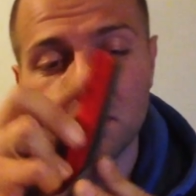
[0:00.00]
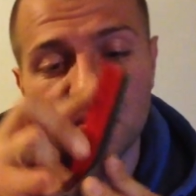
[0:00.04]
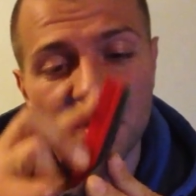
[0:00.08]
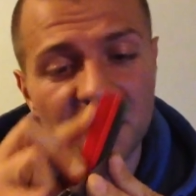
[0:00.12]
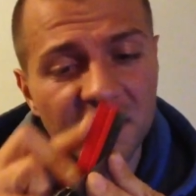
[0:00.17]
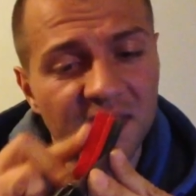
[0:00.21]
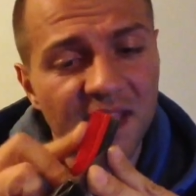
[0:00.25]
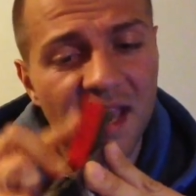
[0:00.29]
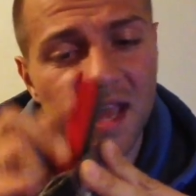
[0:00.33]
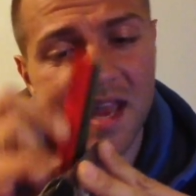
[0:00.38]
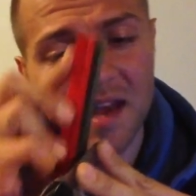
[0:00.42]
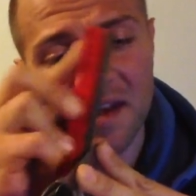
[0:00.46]

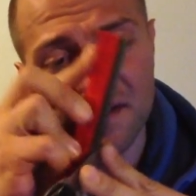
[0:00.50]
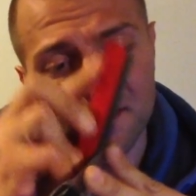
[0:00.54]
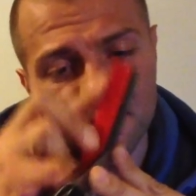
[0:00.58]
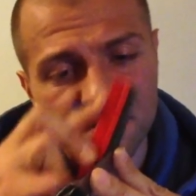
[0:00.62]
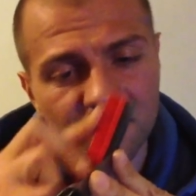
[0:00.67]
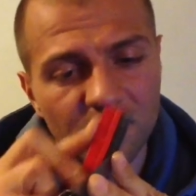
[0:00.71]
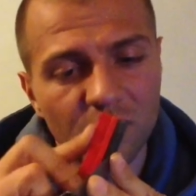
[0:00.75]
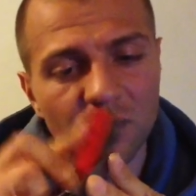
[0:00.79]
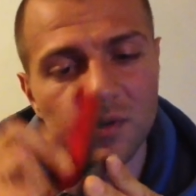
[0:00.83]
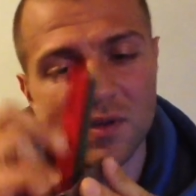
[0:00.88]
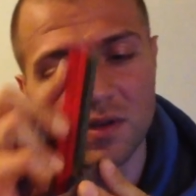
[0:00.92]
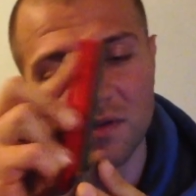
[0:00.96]
but then
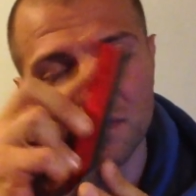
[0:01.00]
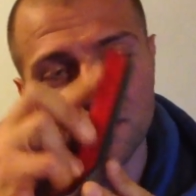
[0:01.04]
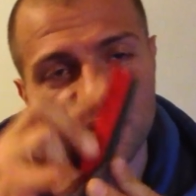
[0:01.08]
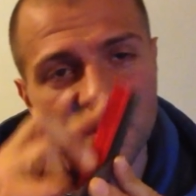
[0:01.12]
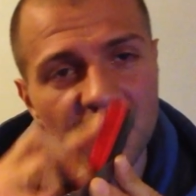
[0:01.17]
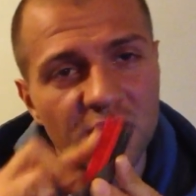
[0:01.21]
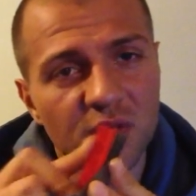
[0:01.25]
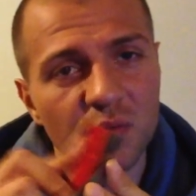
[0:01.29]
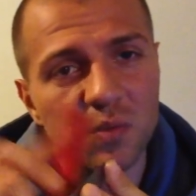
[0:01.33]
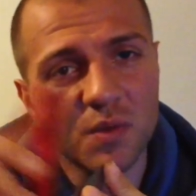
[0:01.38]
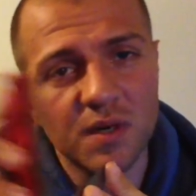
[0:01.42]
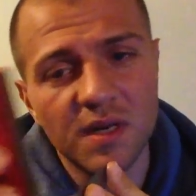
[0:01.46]
when you
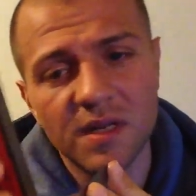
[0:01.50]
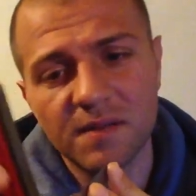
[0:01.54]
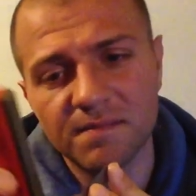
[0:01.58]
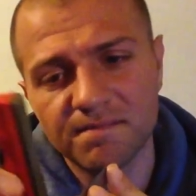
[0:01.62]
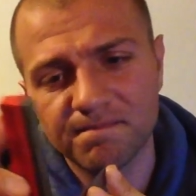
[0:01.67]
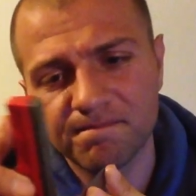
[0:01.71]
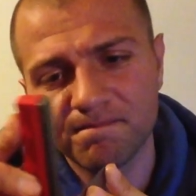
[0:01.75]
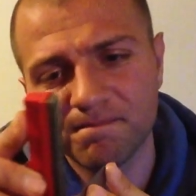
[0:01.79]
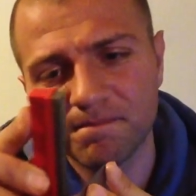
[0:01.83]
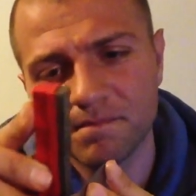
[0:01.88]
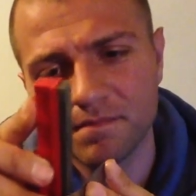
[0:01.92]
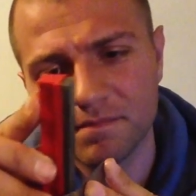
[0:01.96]
finish with
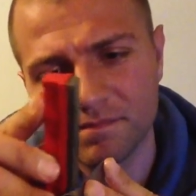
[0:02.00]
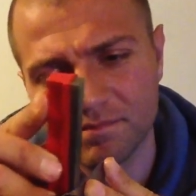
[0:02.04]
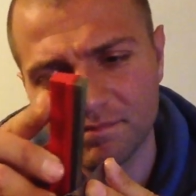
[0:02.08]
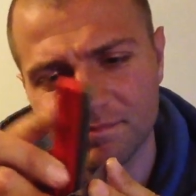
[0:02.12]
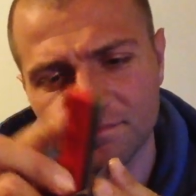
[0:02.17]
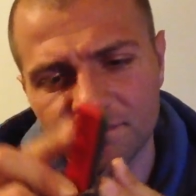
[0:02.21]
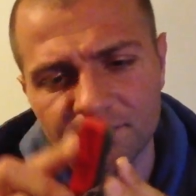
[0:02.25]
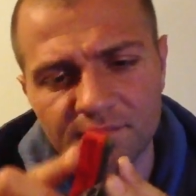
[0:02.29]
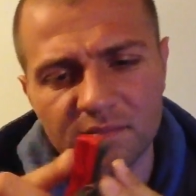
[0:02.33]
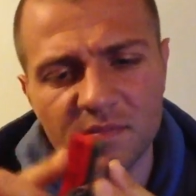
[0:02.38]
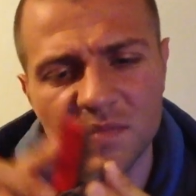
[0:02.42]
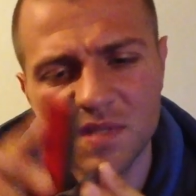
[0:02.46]
it,
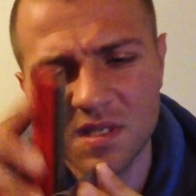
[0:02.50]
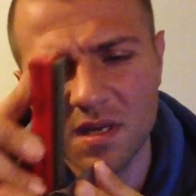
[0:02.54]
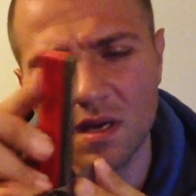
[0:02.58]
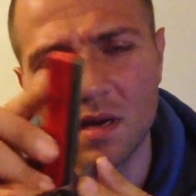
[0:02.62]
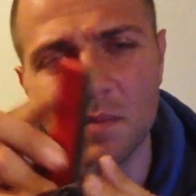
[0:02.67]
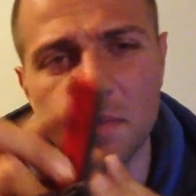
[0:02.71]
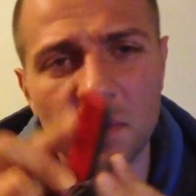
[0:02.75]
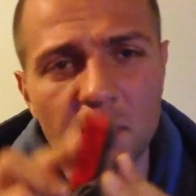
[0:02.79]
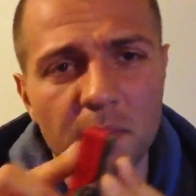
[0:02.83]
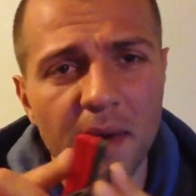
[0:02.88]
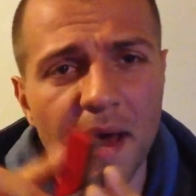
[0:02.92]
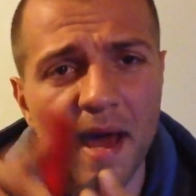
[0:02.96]
it's
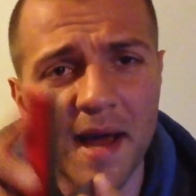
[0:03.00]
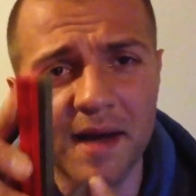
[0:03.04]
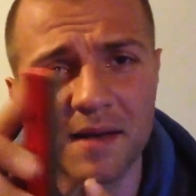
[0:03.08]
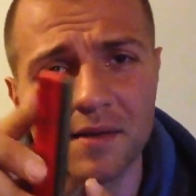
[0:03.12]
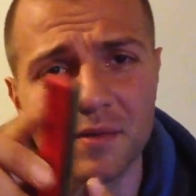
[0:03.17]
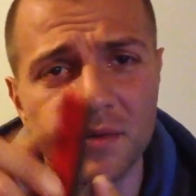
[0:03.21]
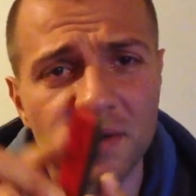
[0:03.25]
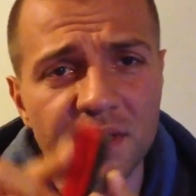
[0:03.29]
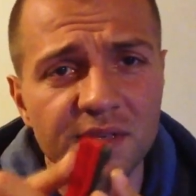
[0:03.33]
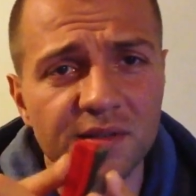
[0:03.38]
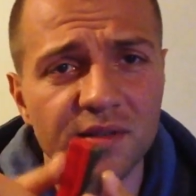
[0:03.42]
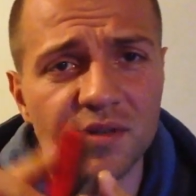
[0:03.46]
going to be back
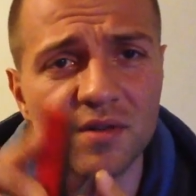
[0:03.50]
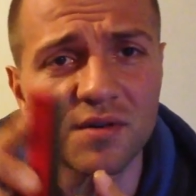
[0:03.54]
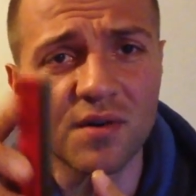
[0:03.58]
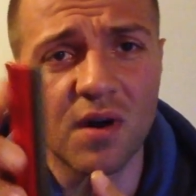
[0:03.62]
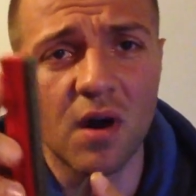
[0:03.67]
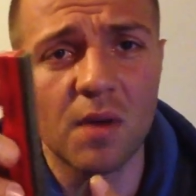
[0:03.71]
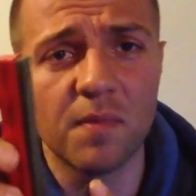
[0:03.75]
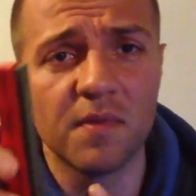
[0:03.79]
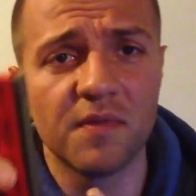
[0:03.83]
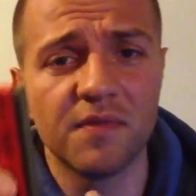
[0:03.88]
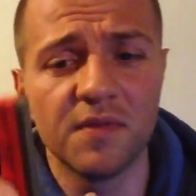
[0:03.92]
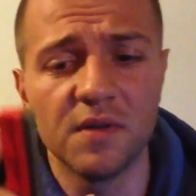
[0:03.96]
to razor
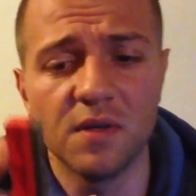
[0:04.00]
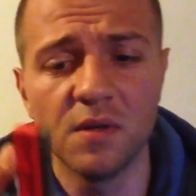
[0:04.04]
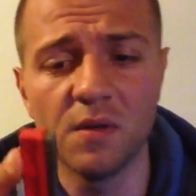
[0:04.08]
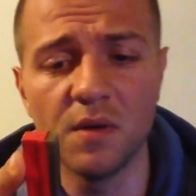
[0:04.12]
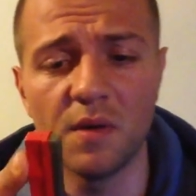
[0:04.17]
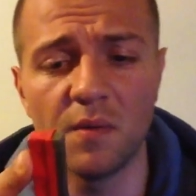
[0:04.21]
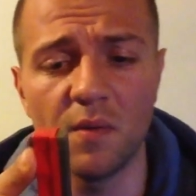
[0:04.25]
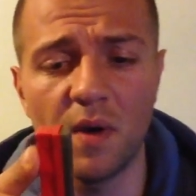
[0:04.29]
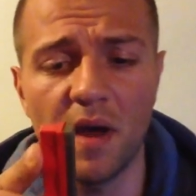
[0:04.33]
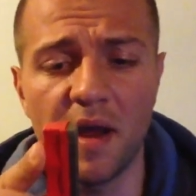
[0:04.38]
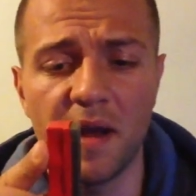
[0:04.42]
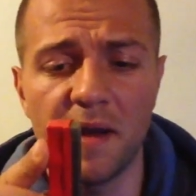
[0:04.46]
sharp if you do
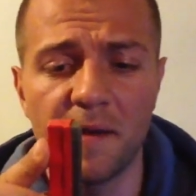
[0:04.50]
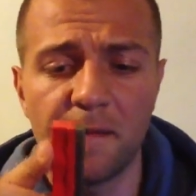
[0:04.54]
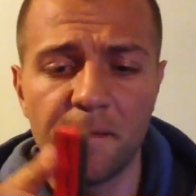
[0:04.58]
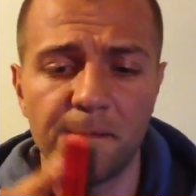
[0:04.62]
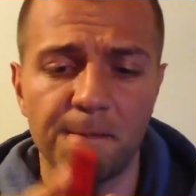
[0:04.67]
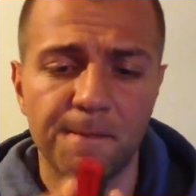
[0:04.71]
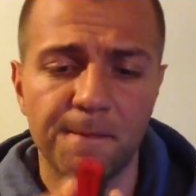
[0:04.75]
it right.